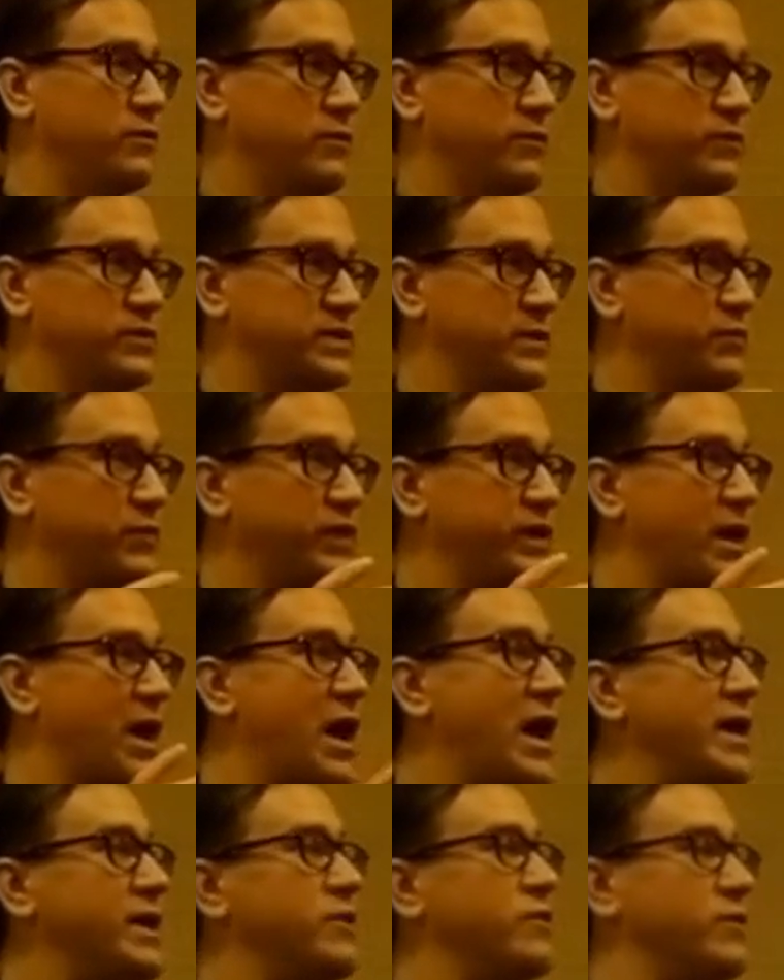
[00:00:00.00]
simply
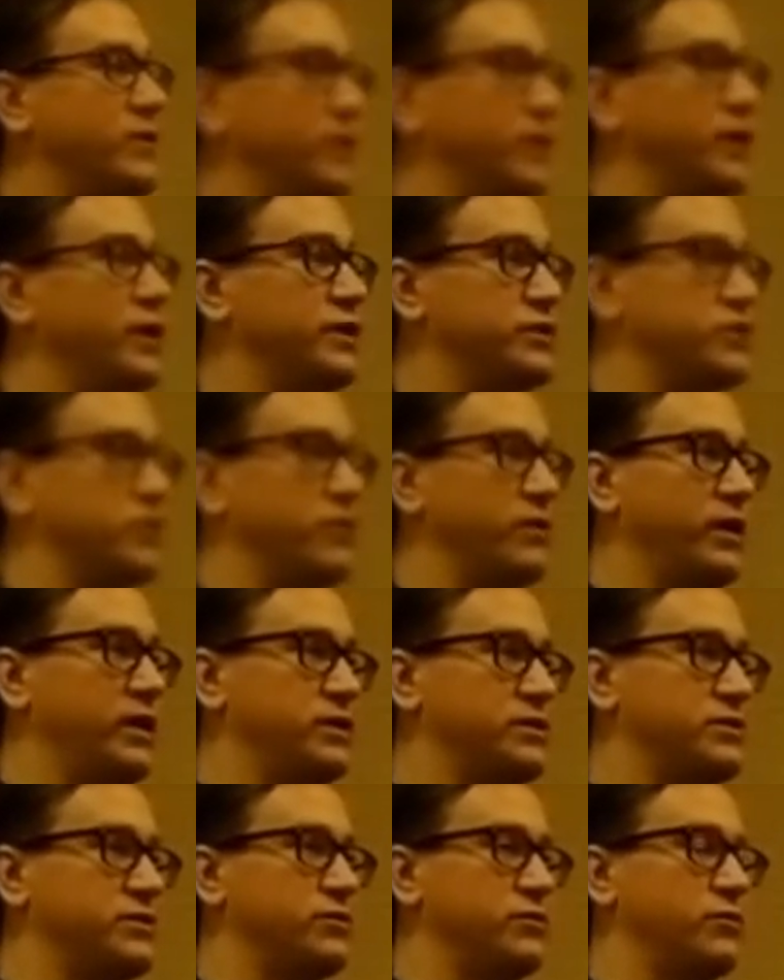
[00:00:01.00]
hire an attorney
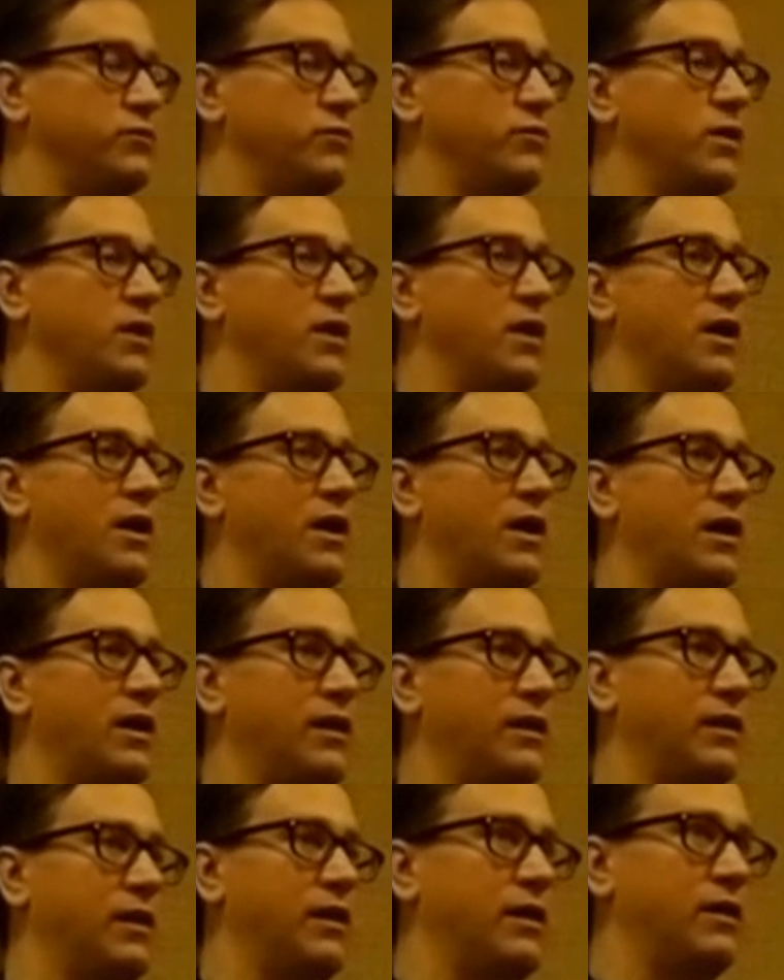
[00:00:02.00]

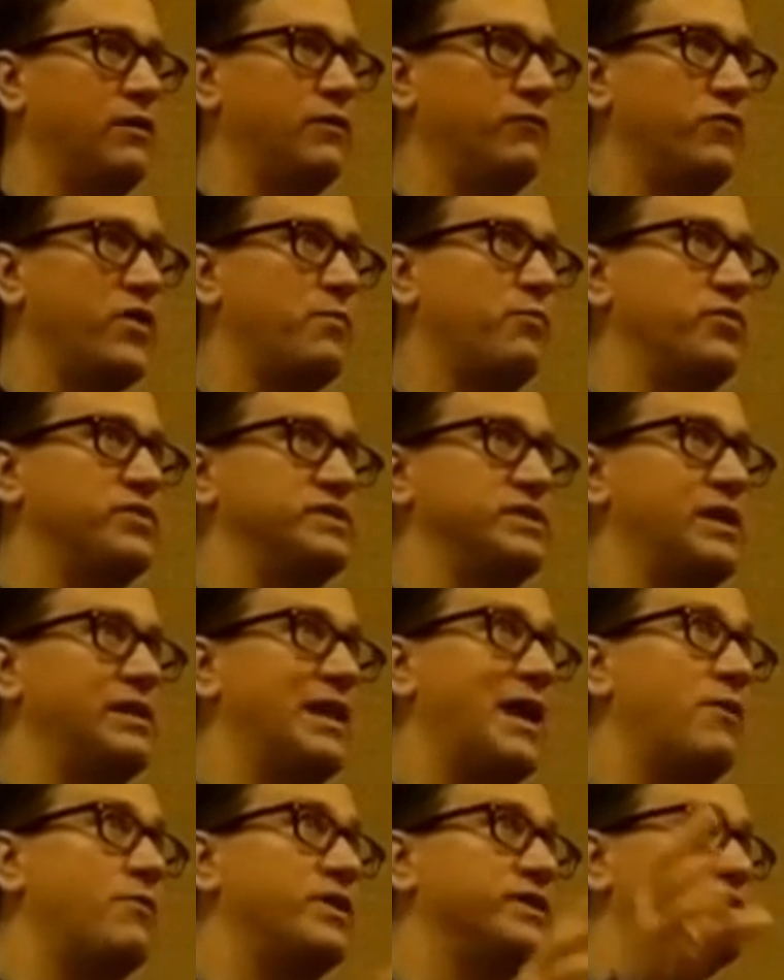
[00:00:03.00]
to
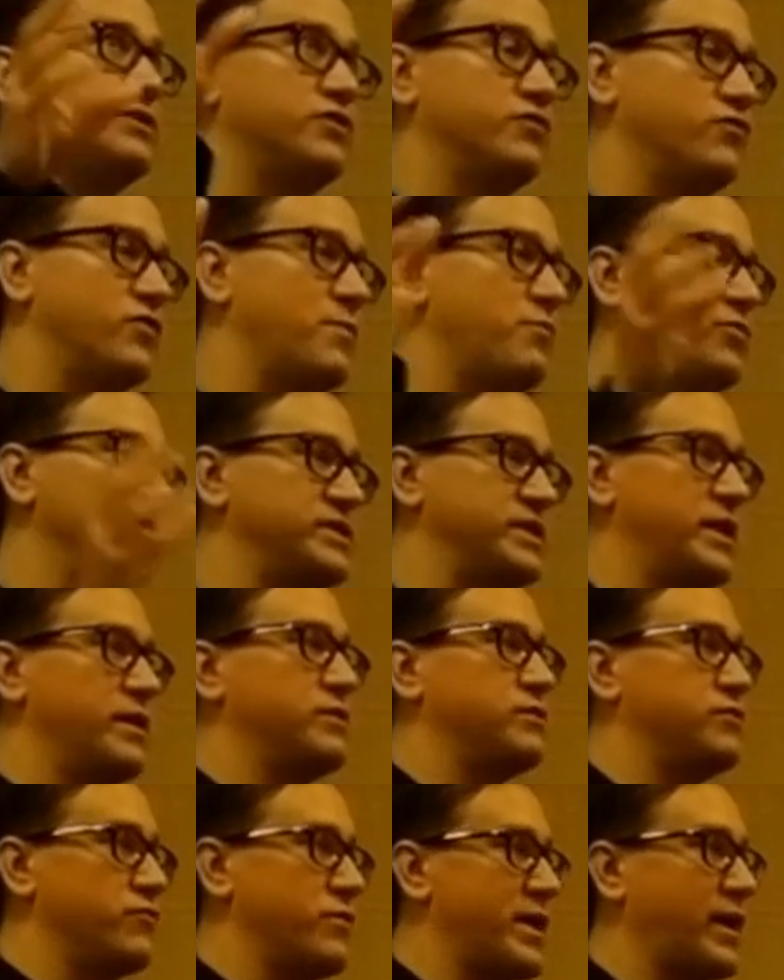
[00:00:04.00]
allow us to represent
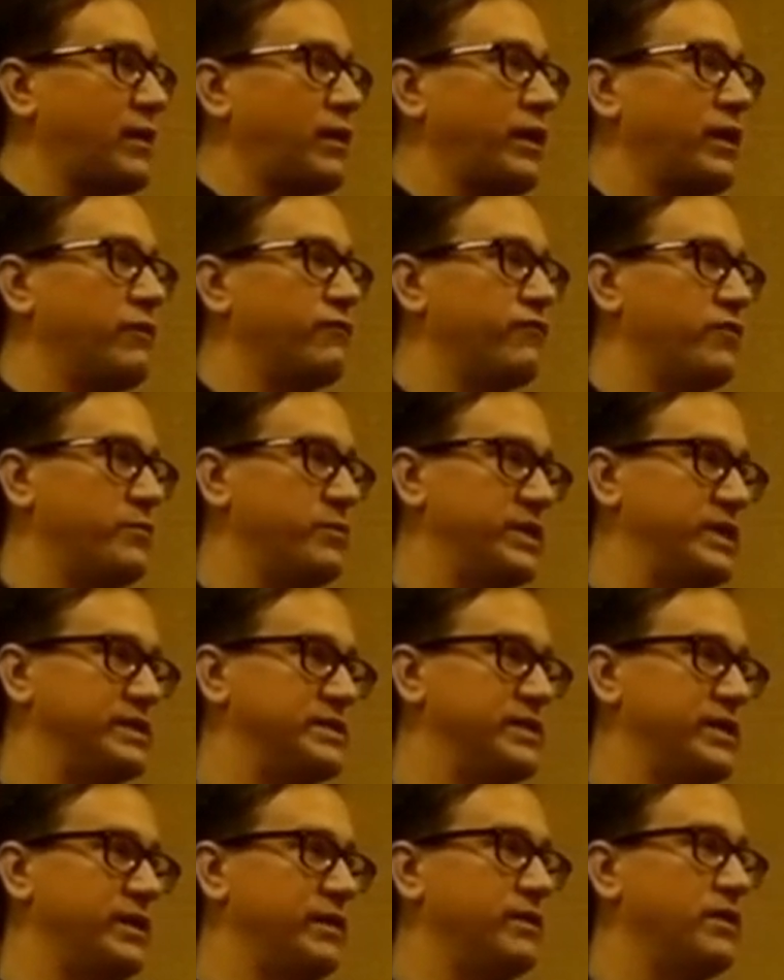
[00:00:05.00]
directly from DC,
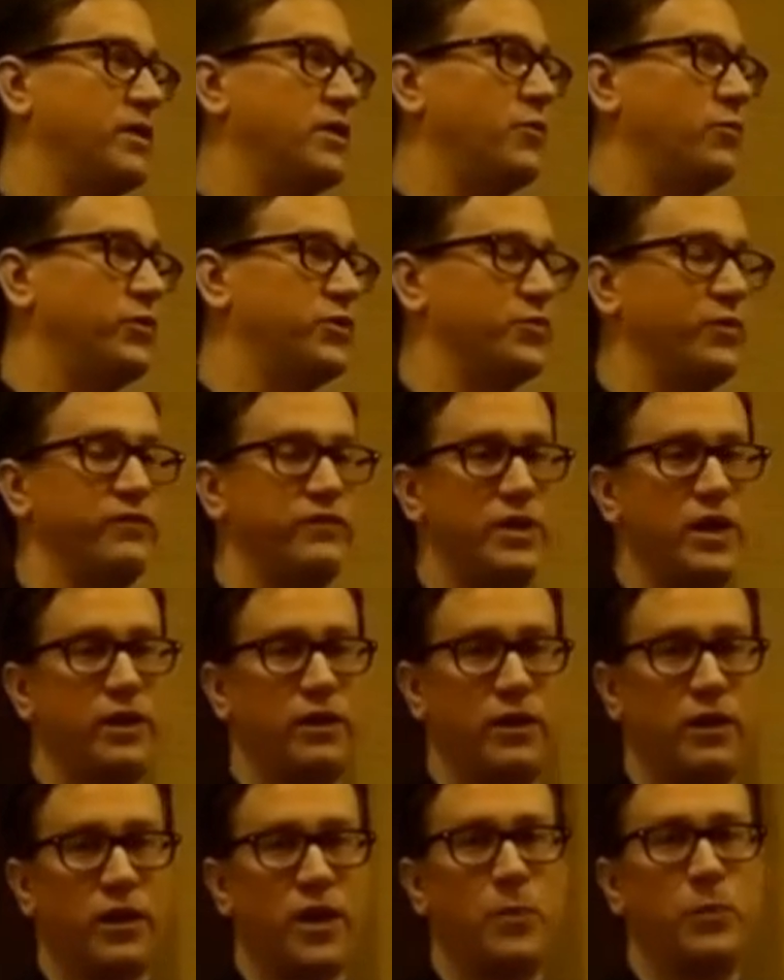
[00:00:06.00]
which we've done in
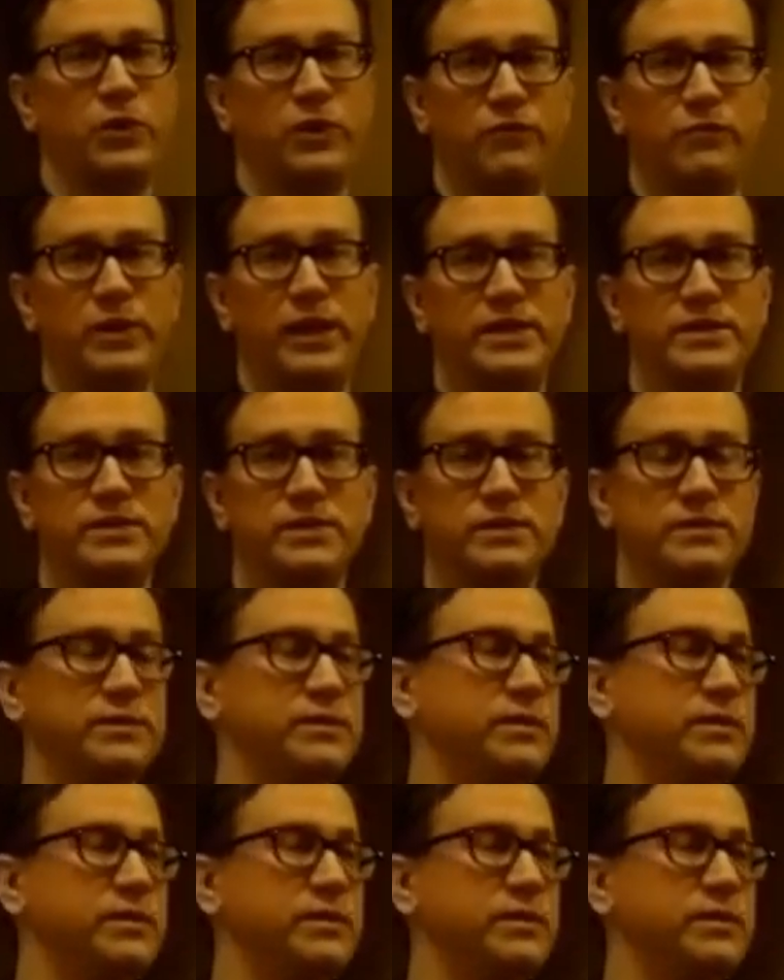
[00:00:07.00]
a couple of places.